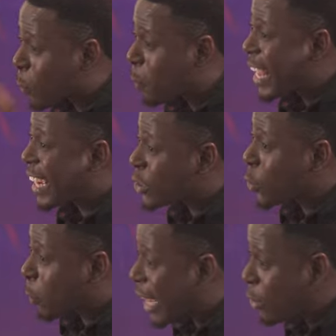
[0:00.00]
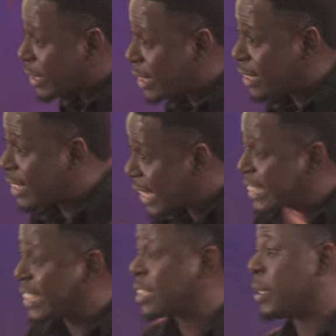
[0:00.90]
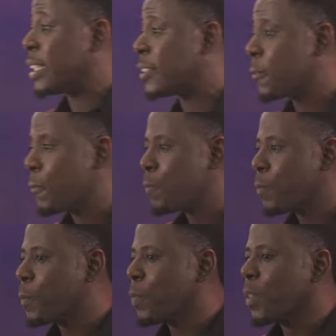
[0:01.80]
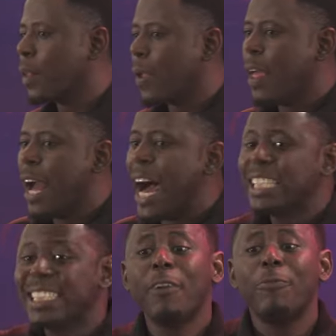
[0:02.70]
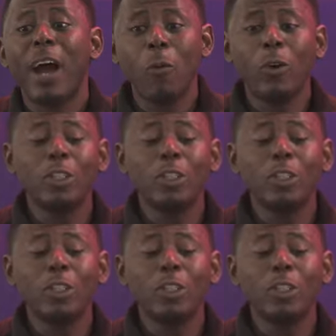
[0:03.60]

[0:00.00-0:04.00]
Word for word: supply can't supply your need. It's legitimate. And therefore, I